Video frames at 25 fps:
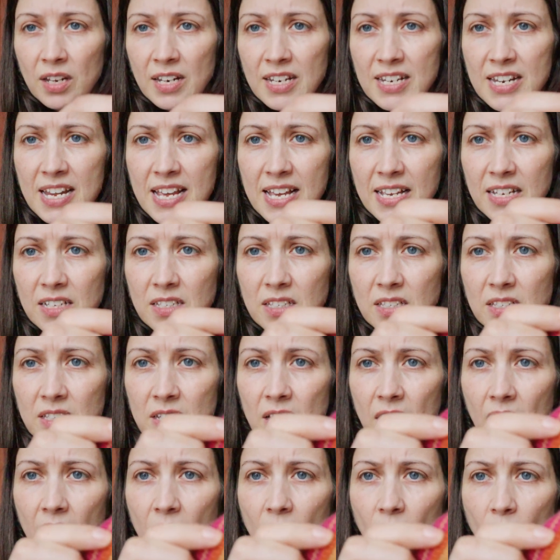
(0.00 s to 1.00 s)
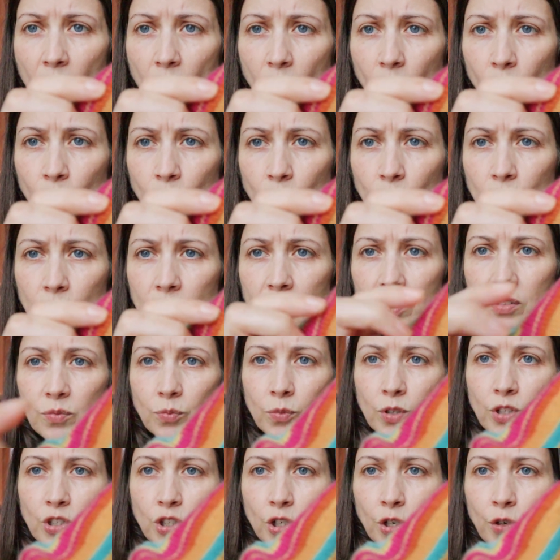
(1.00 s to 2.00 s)
knit a hole,
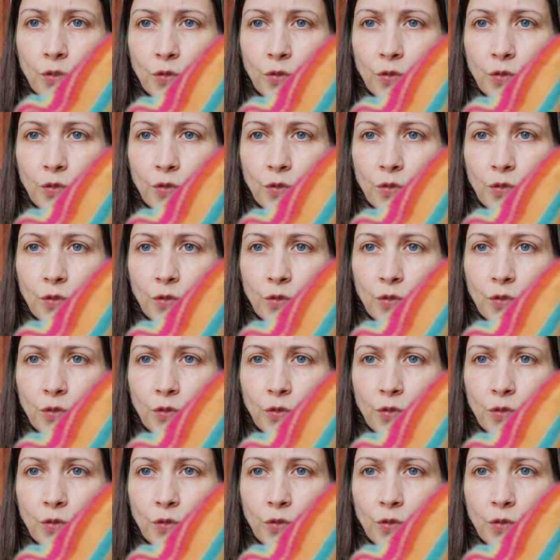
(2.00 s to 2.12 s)
would